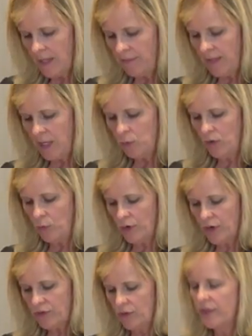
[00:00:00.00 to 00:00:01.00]
Then we'll
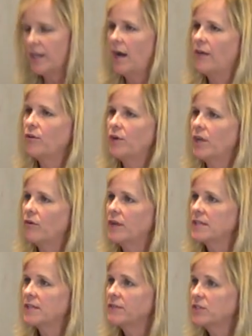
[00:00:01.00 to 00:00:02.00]
work through the other
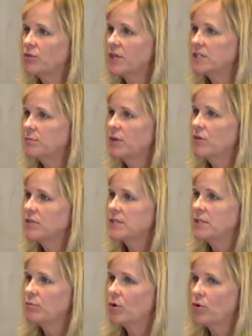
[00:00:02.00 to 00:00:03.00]
areas of the
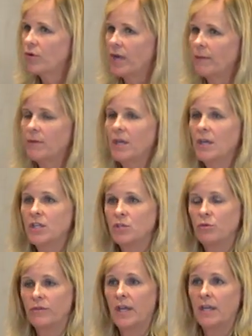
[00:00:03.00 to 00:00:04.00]
transparency program
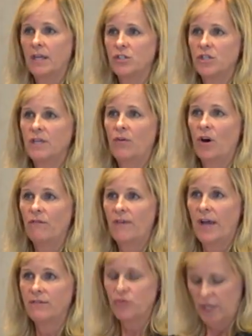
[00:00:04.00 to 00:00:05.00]
to then achieve all
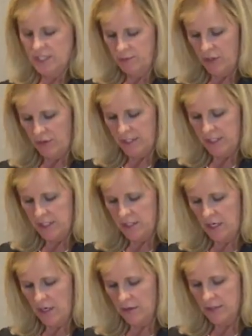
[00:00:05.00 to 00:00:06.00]
five transparency
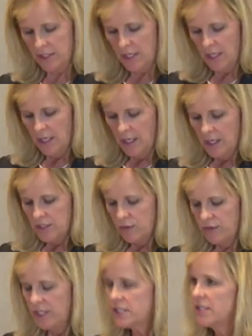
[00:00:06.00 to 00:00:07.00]
stars. So
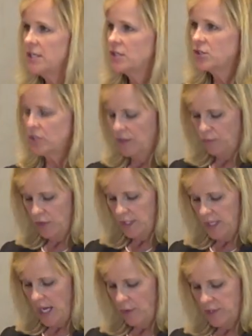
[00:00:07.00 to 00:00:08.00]
this initiative will
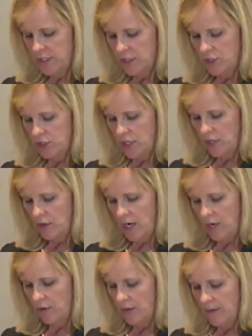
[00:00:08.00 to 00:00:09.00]
allow us to share
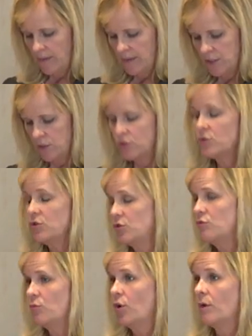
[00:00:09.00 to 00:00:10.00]
our, to, to
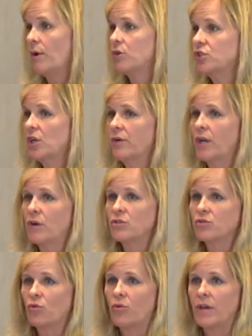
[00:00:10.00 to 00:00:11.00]
do more about sharing our
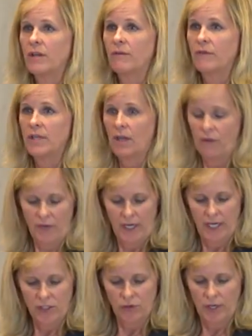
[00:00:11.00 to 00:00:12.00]
story in our
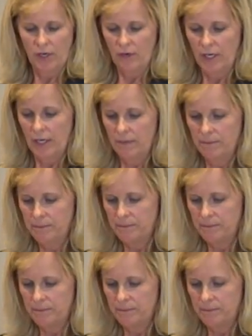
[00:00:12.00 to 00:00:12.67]
financial area.